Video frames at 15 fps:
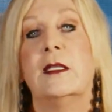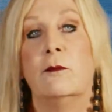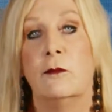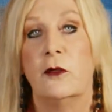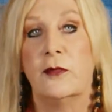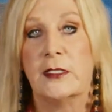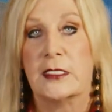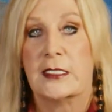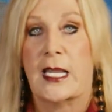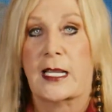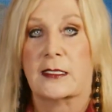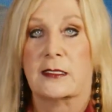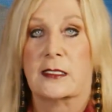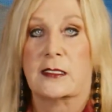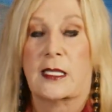moving to
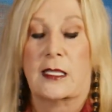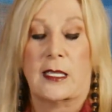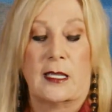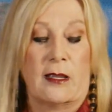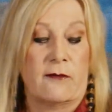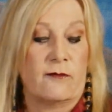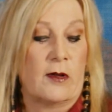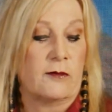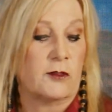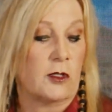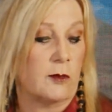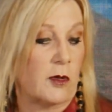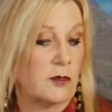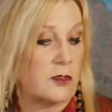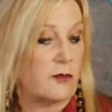Texas. I think I've
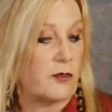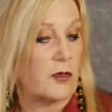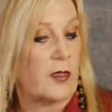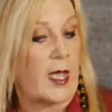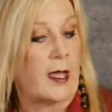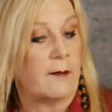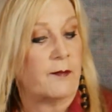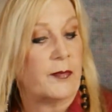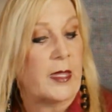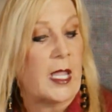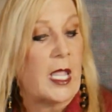told most of you that.